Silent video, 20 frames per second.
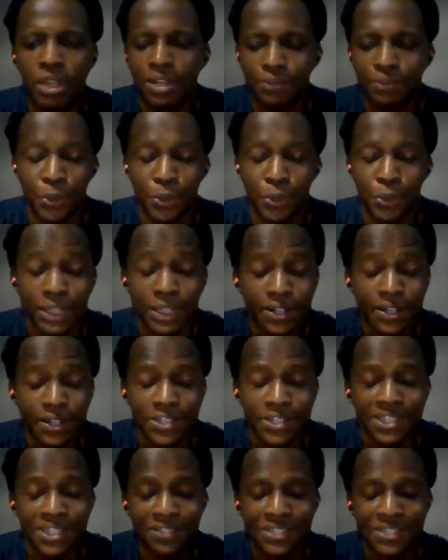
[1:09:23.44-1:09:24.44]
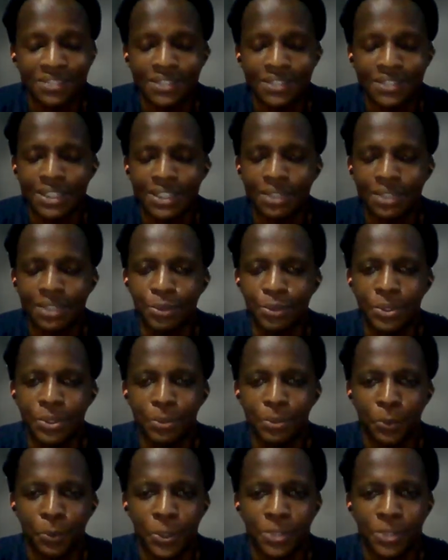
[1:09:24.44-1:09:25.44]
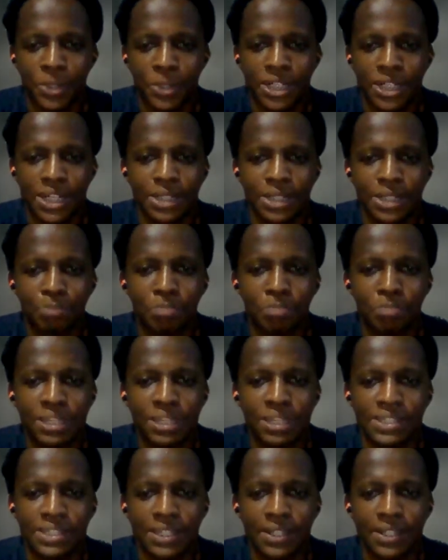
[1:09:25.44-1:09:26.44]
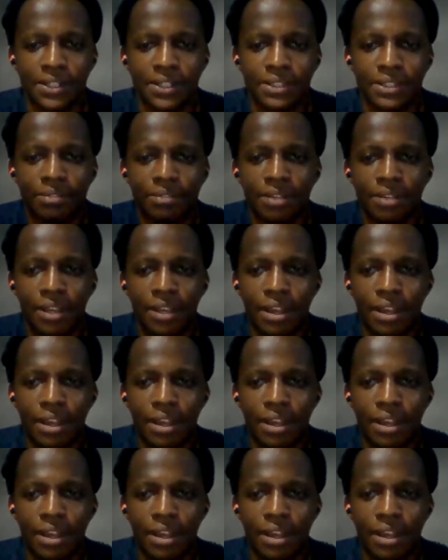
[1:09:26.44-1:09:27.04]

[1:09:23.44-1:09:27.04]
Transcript: fooling ourselves even, or we're not basing it on